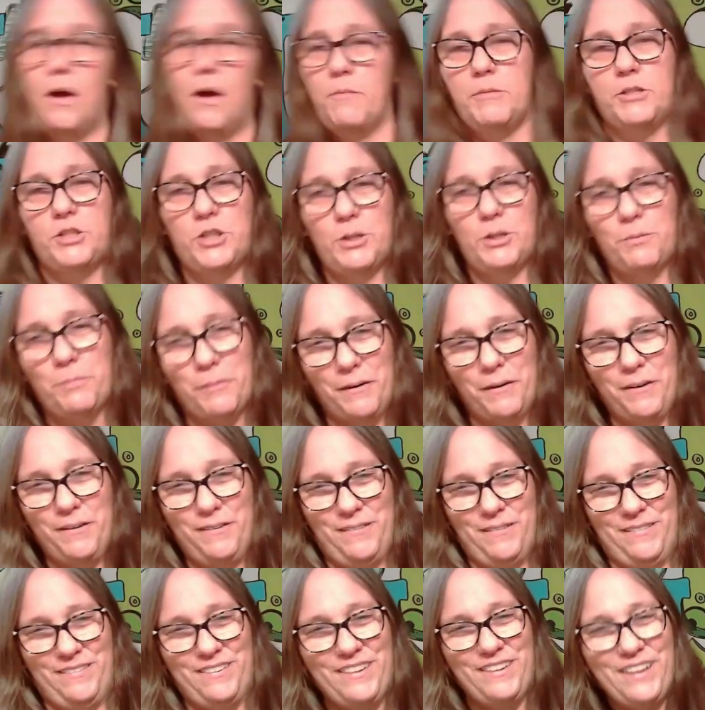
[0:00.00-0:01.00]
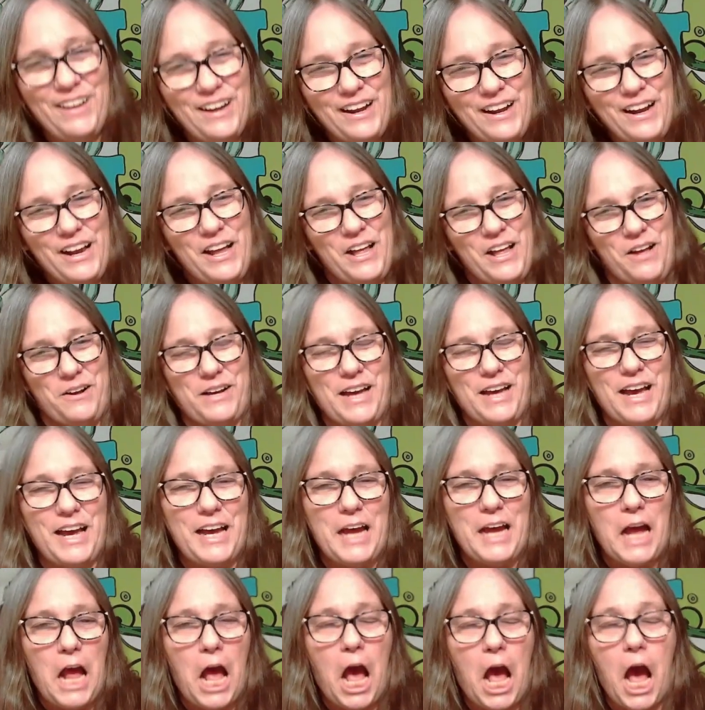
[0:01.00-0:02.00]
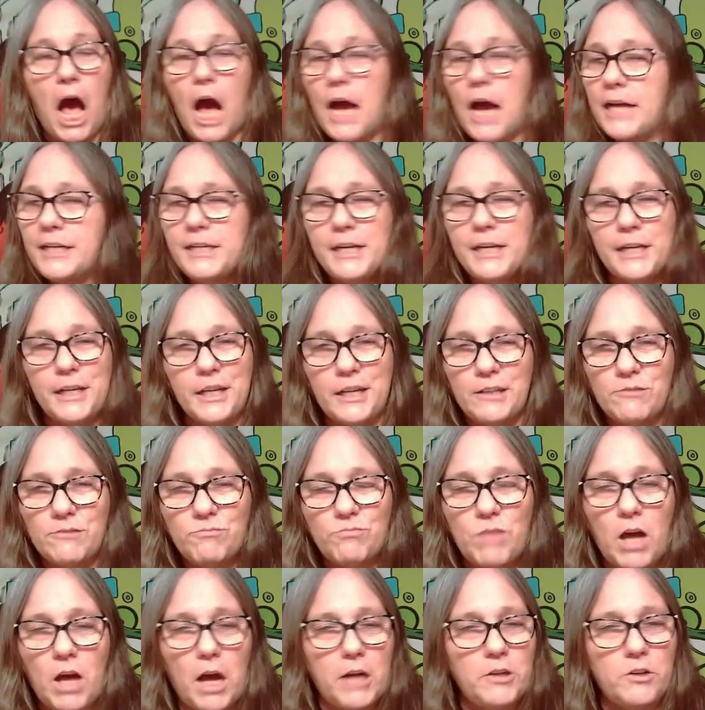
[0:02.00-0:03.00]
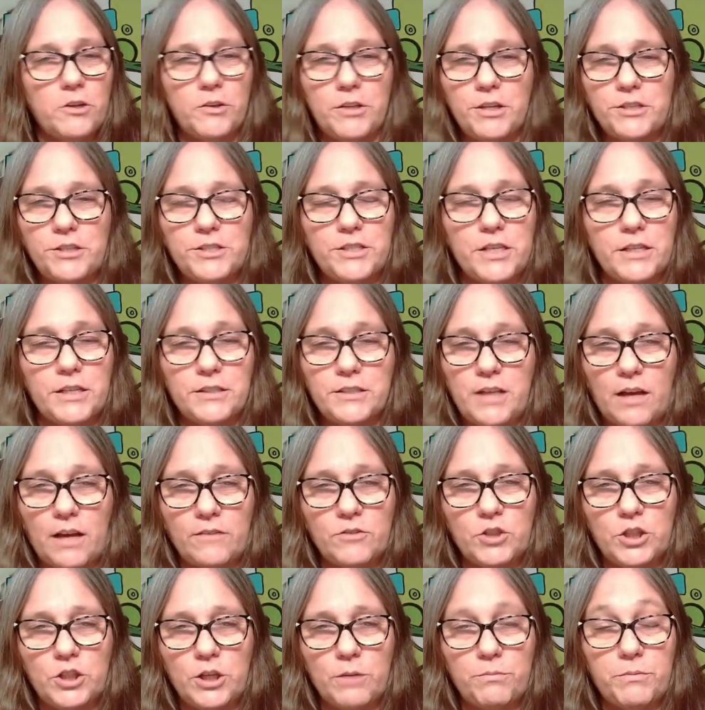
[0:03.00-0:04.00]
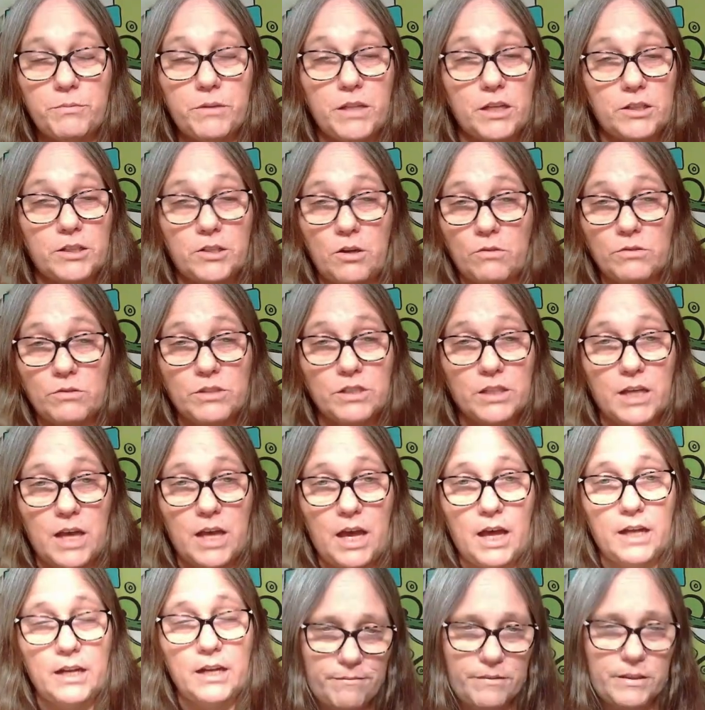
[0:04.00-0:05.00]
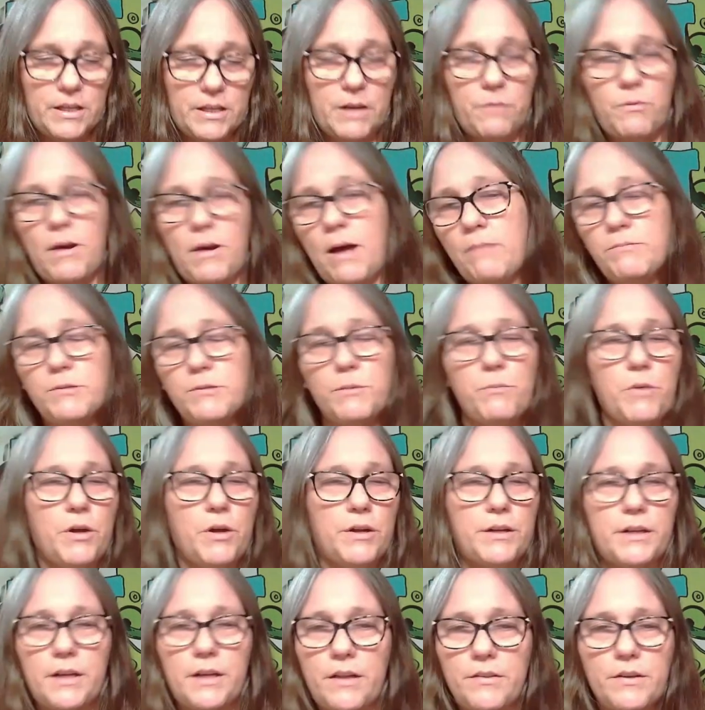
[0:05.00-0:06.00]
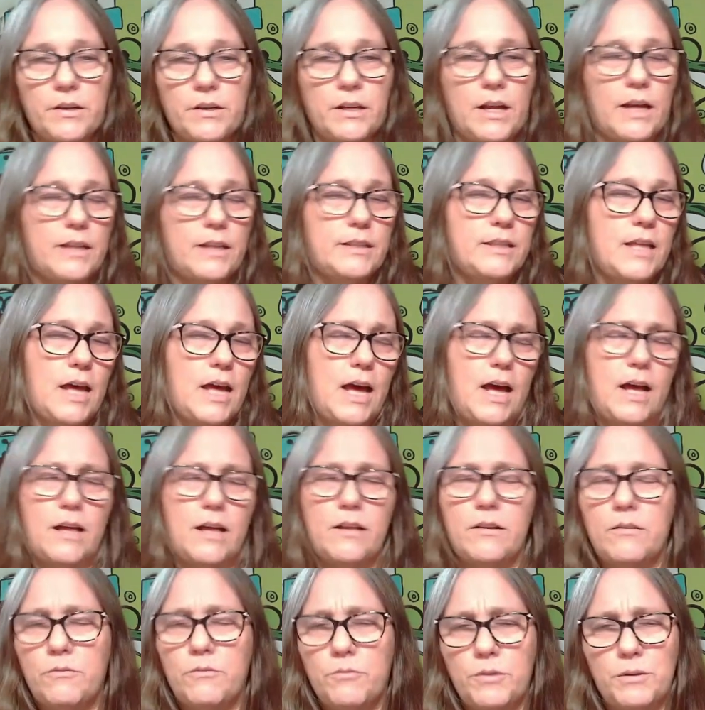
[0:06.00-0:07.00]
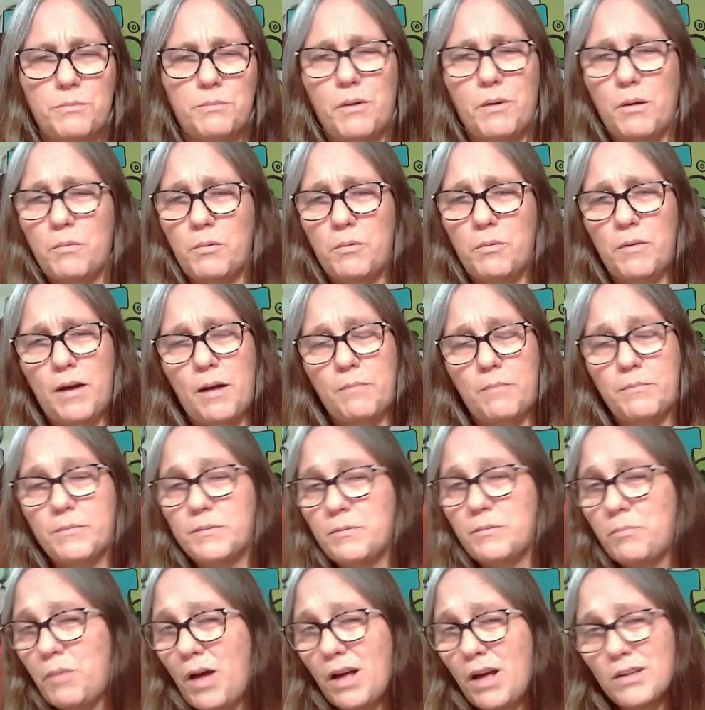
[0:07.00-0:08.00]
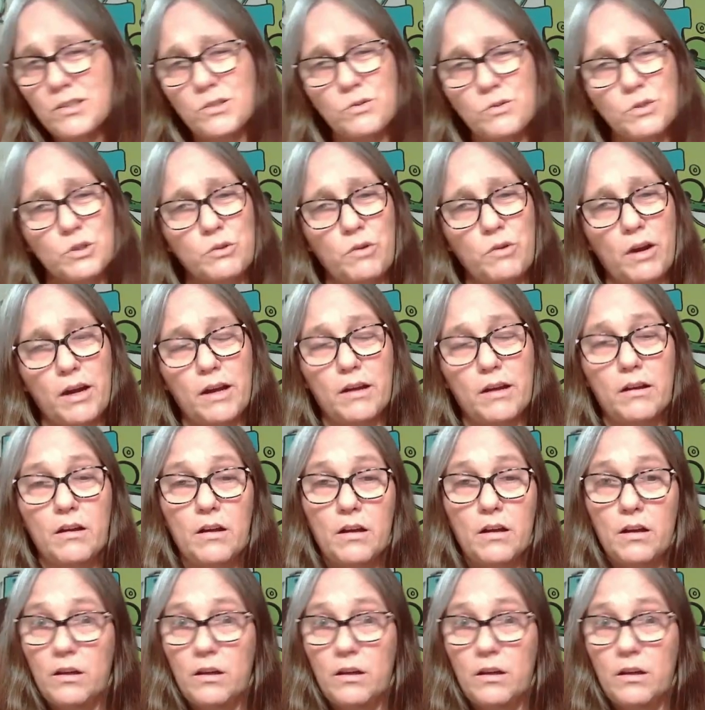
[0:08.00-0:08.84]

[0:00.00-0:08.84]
a shipper, okay? I get it. I know there's things I've shipped that don't scan. They wrapped them all together like that with bubble wrap. The box was great.